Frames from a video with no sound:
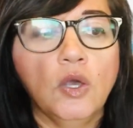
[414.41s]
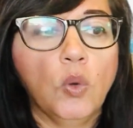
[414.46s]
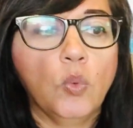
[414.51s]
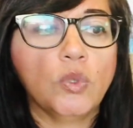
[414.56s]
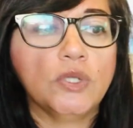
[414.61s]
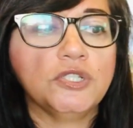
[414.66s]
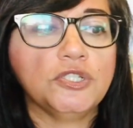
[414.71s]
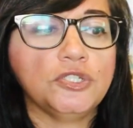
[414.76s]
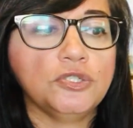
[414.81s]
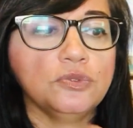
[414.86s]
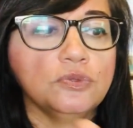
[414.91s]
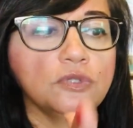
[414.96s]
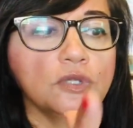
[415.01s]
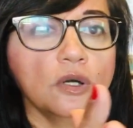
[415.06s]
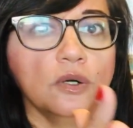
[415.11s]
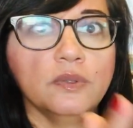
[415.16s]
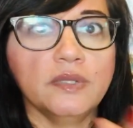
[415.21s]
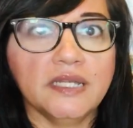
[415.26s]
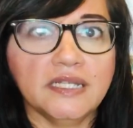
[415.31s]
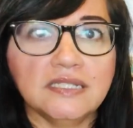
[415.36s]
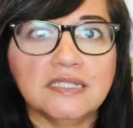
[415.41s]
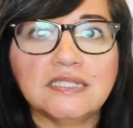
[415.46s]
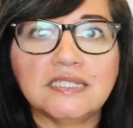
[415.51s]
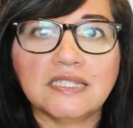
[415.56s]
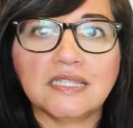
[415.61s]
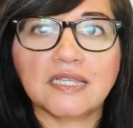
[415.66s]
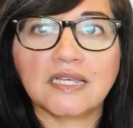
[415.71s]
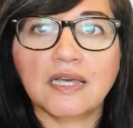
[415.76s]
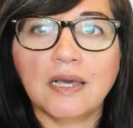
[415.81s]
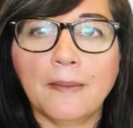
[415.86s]
Once you go into
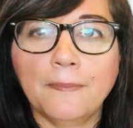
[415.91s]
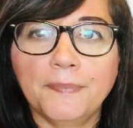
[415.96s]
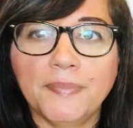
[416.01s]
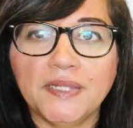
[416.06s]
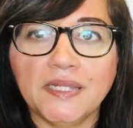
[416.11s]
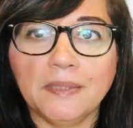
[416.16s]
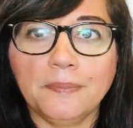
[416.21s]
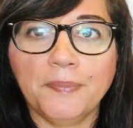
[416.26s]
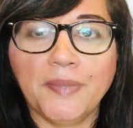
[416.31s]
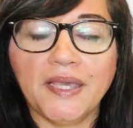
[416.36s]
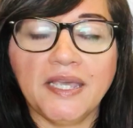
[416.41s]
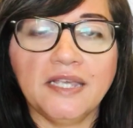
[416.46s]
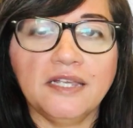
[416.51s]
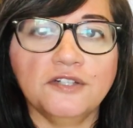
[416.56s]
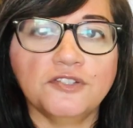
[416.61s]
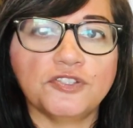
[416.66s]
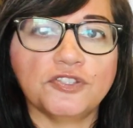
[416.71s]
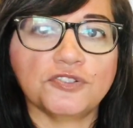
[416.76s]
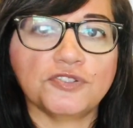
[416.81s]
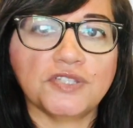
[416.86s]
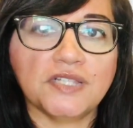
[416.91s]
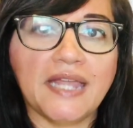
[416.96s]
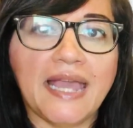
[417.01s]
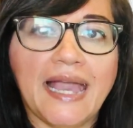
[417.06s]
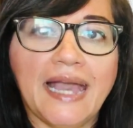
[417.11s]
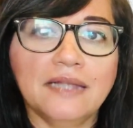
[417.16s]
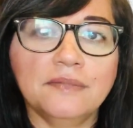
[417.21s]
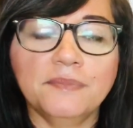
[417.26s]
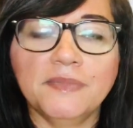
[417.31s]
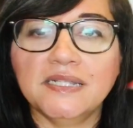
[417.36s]
the company page, there's an
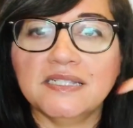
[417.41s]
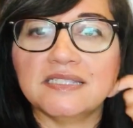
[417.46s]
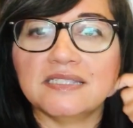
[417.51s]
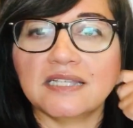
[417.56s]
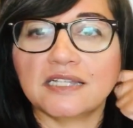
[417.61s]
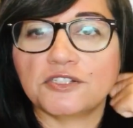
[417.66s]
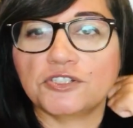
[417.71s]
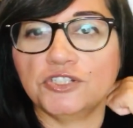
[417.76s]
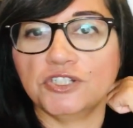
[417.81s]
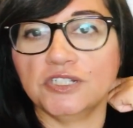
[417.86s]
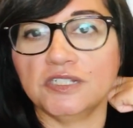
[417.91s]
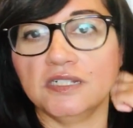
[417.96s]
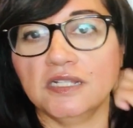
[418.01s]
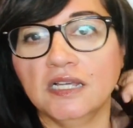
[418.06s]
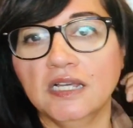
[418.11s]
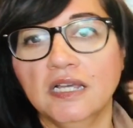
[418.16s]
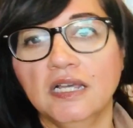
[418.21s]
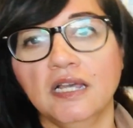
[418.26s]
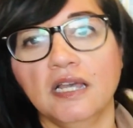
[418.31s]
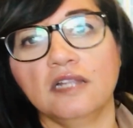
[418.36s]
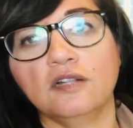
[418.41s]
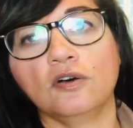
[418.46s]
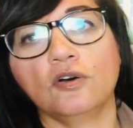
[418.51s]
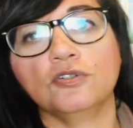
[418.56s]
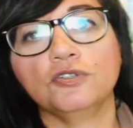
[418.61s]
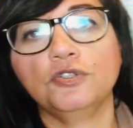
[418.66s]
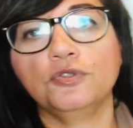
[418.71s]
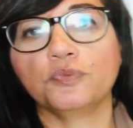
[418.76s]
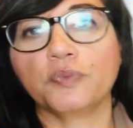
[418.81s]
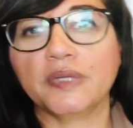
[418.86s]
admin section, and all
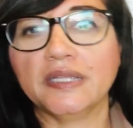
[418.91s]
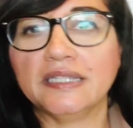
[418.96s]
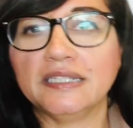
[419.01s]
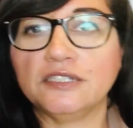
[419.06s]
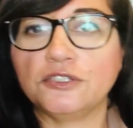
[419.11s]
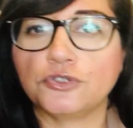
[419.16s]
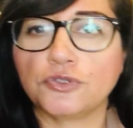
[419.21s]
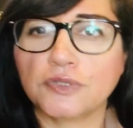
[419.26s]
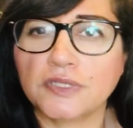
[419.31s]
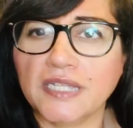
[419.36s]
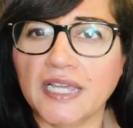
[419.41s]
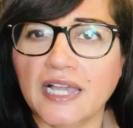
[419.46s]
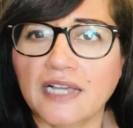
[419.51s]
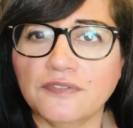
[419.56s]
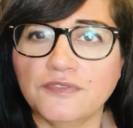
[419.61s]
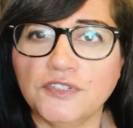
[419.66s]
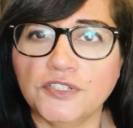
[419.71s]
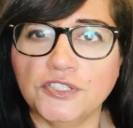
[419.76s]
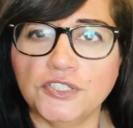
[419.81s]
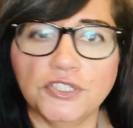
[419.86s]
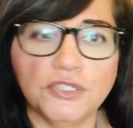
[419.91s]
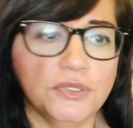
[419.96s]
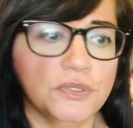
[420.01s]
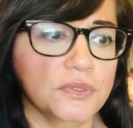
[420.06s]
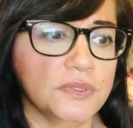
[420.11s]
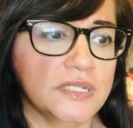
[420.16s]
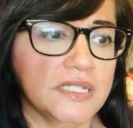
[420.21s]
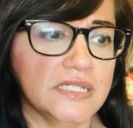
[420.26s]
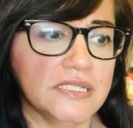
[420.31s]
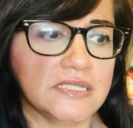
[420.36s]
you really truly have to
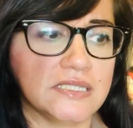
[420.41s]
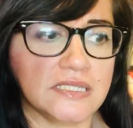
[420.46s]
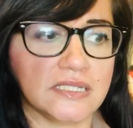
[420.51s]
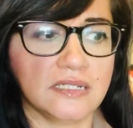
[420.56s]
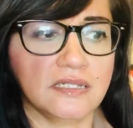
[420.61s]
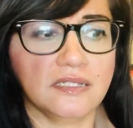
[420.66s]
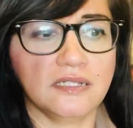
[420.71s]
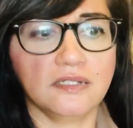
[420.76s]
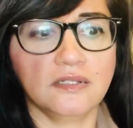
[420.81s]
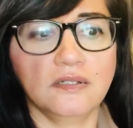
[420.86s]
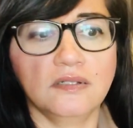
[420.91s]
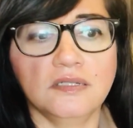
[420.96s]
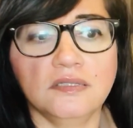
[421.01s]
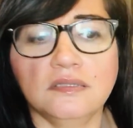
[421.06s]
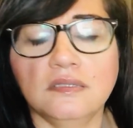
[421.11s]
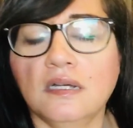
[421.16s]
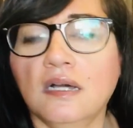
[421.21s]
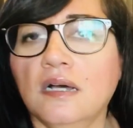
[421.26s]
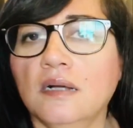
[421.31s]
do is to click on,